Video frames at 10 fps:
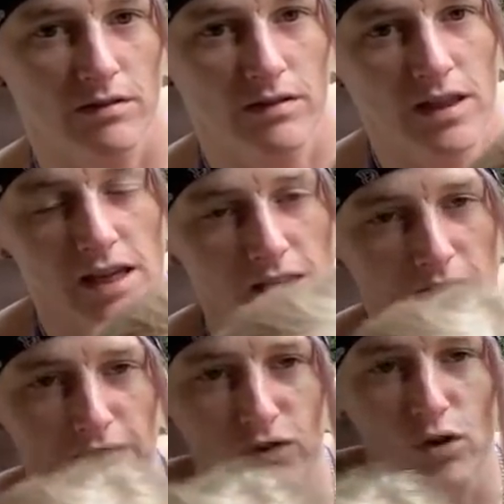you
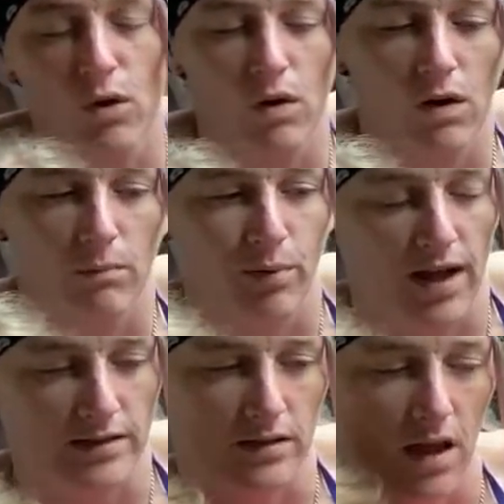live your
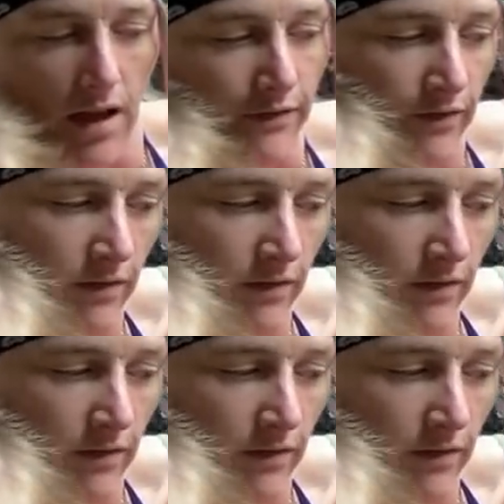best life?